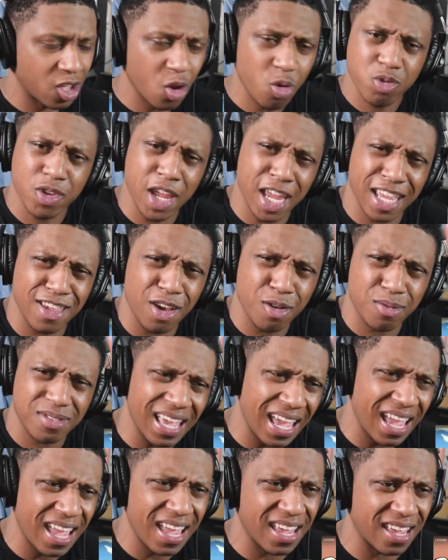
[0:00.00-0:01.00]
You did your
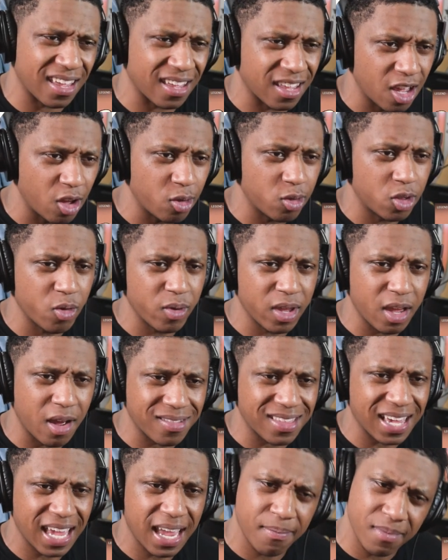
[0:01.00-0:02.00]
thing. You you and your
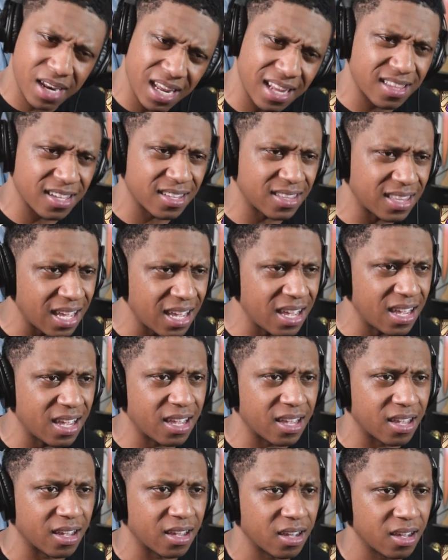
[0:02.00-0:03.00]
team did your
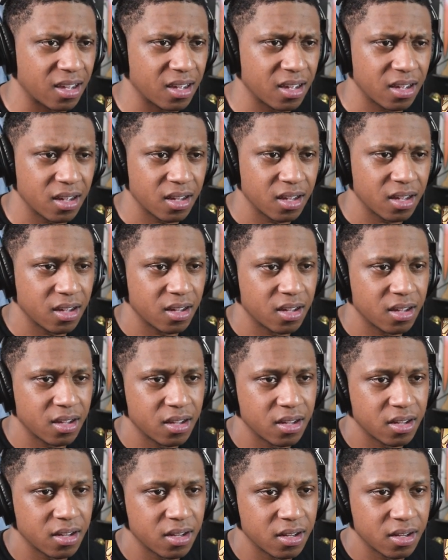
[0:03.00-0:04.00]
thing. Now his life's
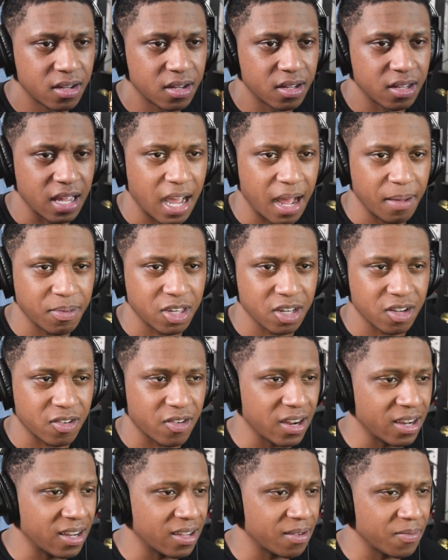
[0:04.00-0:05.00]
over. Yamcha
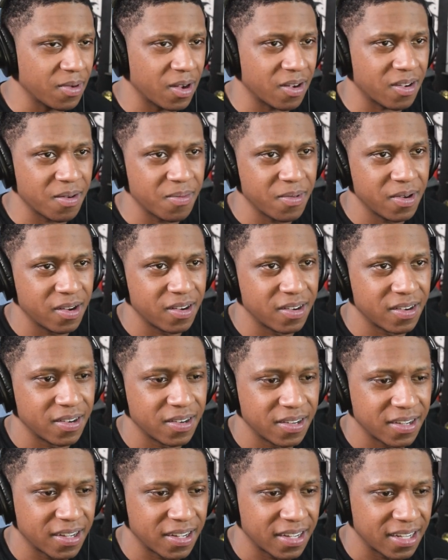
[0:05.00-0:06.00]
Krillin. Oh come on.
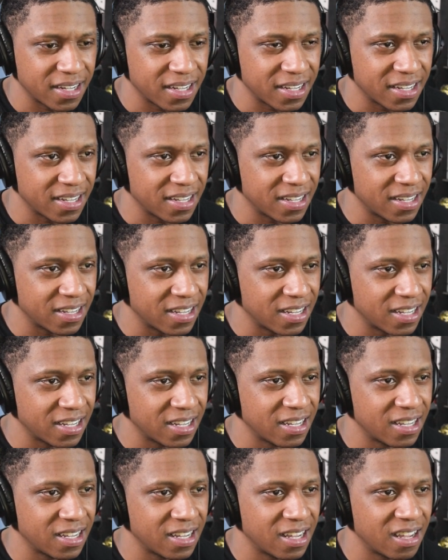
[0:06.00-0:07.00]
Uh,
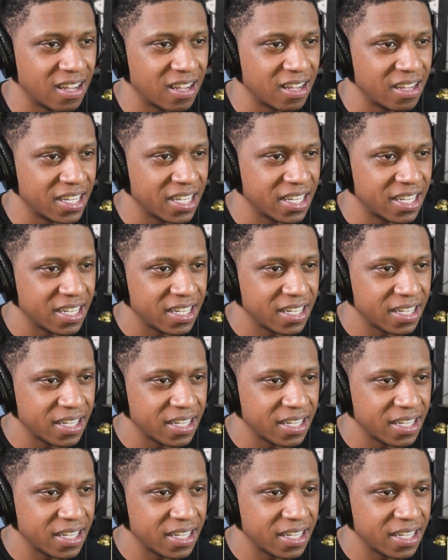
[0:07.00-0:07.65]
uh, uh.